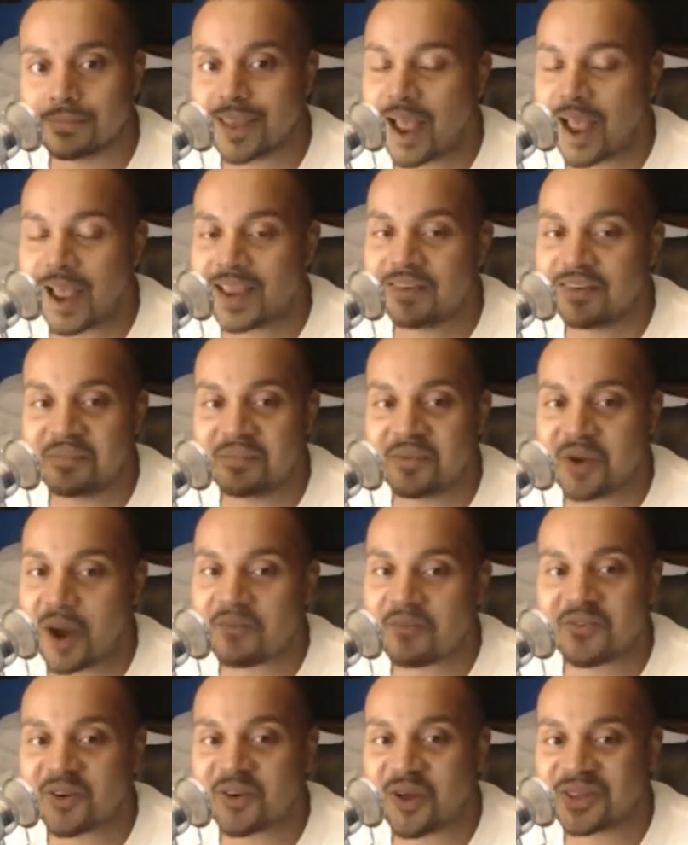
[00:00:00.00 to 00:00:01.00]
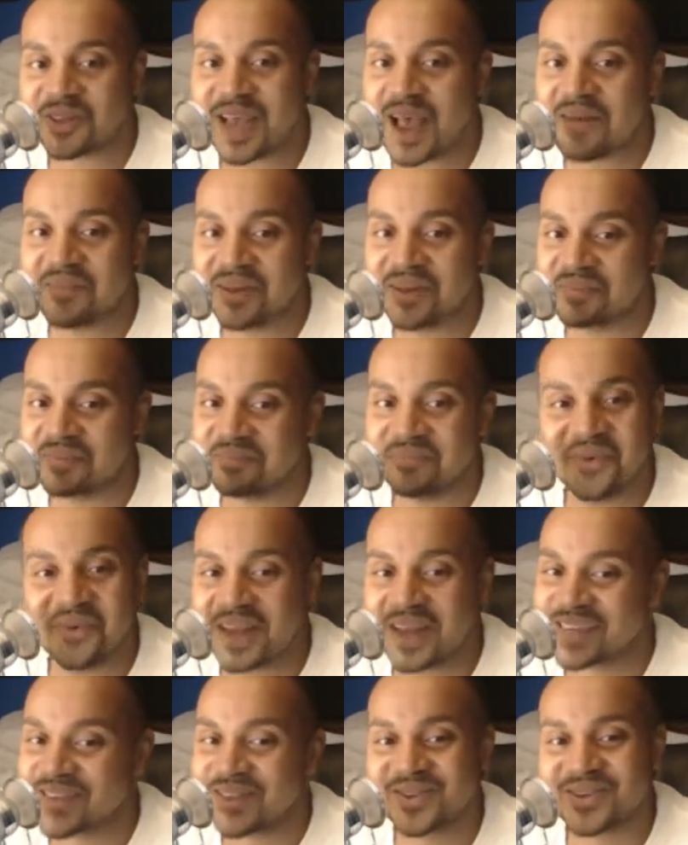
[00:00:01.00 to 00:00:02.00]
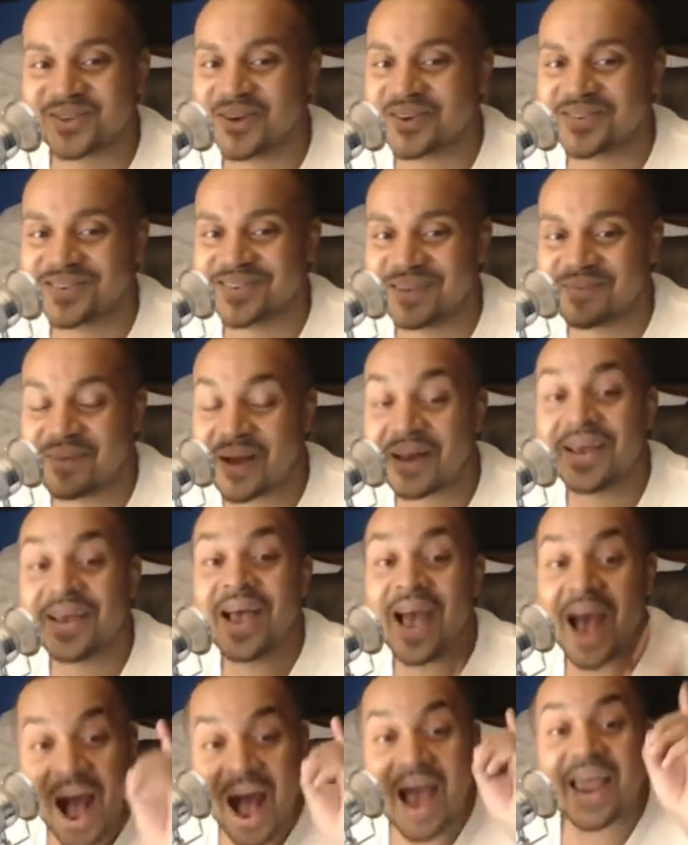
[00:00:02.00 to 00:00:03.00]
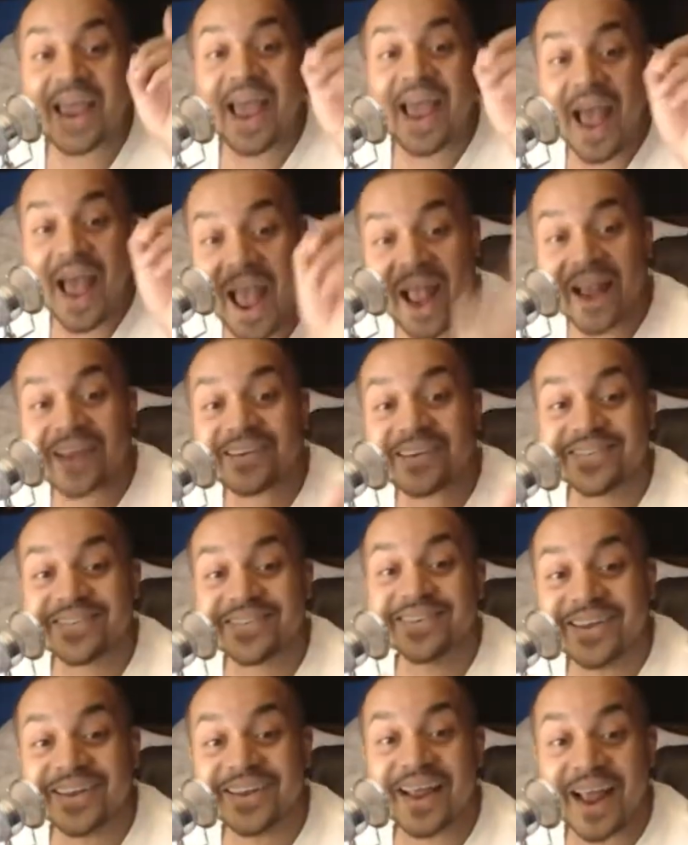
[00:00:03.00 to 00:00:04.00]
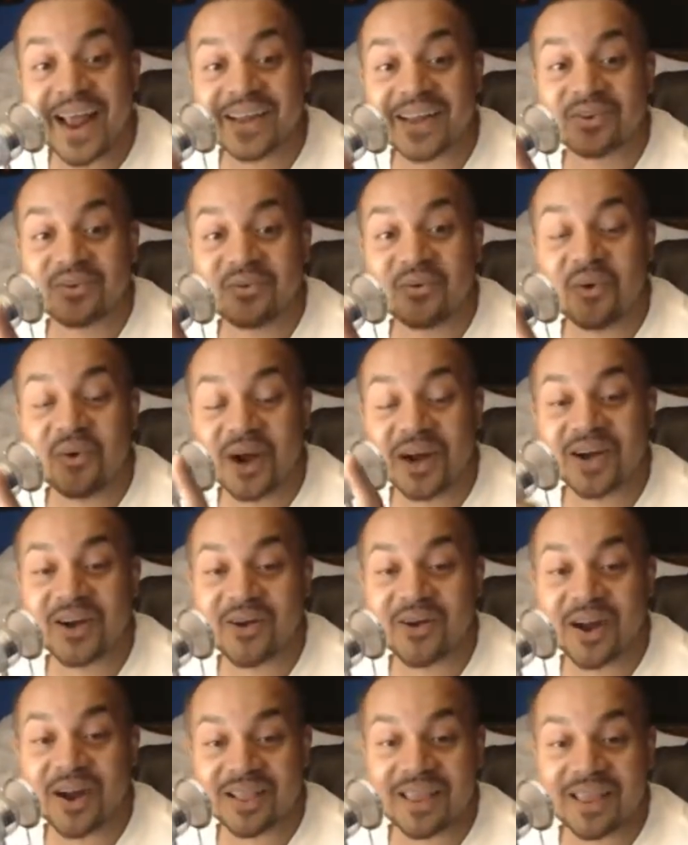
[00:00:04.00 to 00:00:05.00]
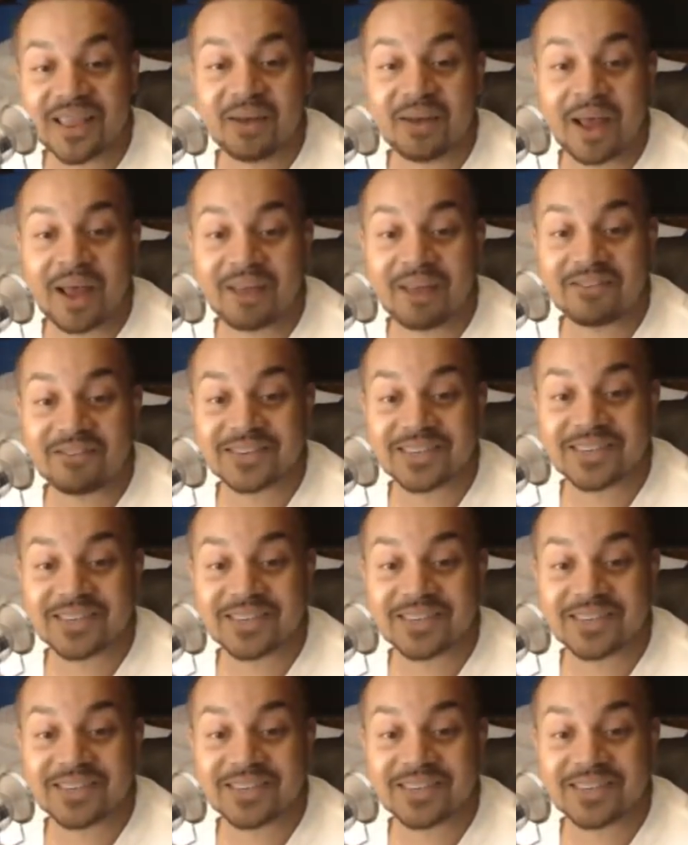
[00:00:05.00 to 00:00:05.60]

I give him crap for it all the time, but when I see those questions come out, I actually did answer one correctly. I would have to say, like,